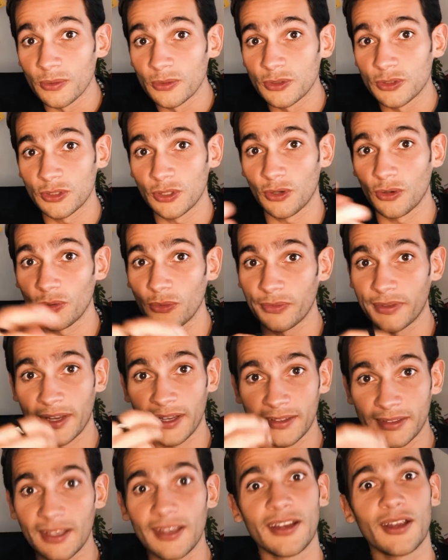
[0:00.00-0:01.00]
So
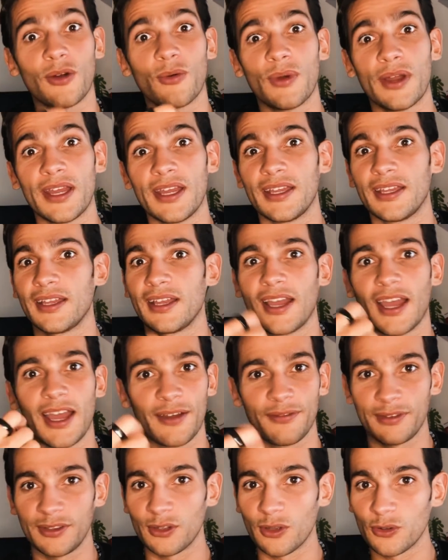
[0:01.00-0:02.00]
that takeaway,
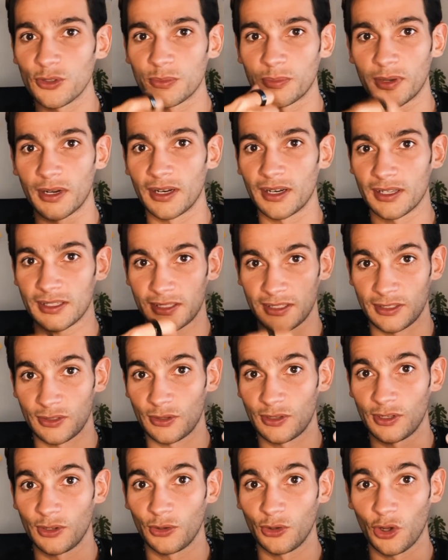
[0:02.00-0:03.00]
having those burgers, is your
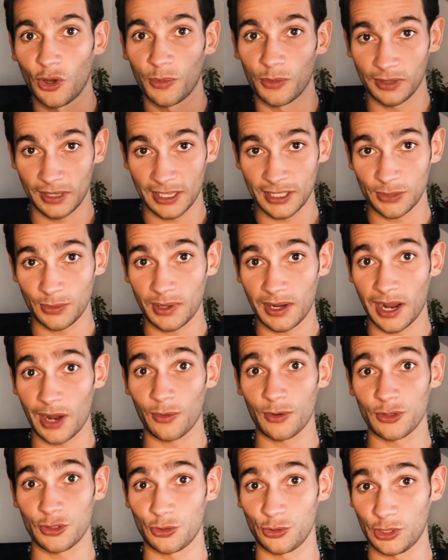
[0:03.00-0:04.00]
new normal. That's what I
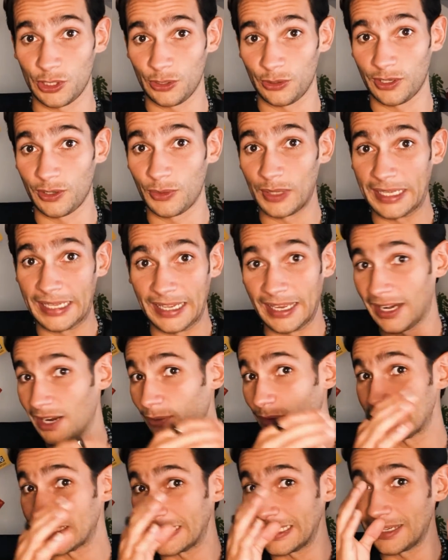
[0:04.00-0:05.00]
was doing on the weekend. I
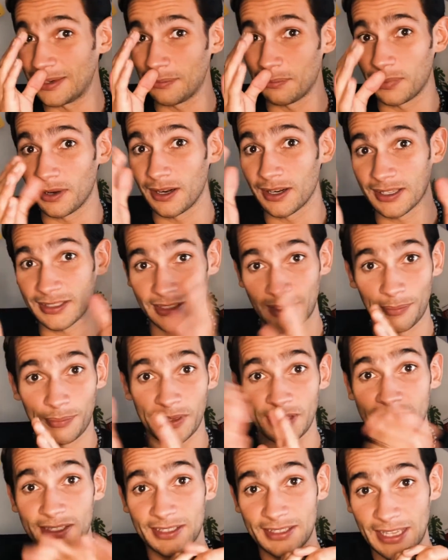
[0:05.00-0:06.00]
was eating burgers and
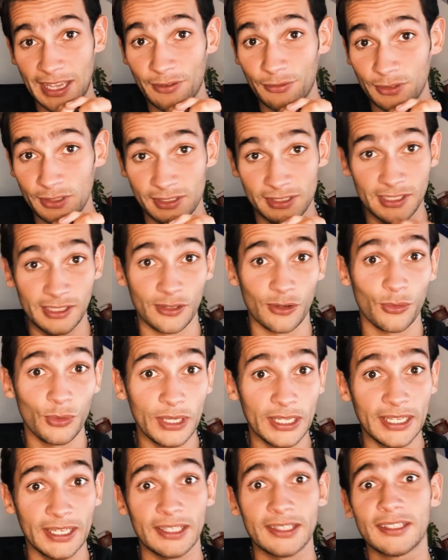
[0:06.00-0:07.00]
pizzas every single
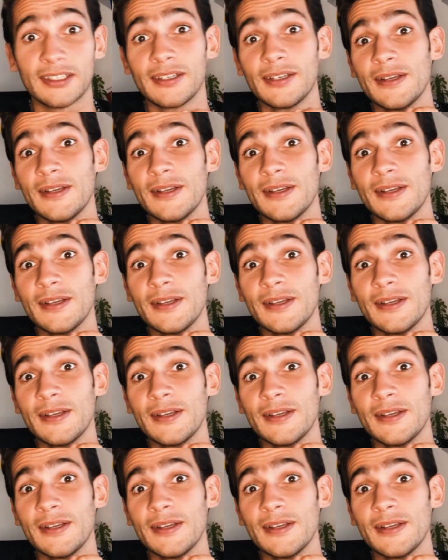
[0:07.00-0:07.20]
weekend.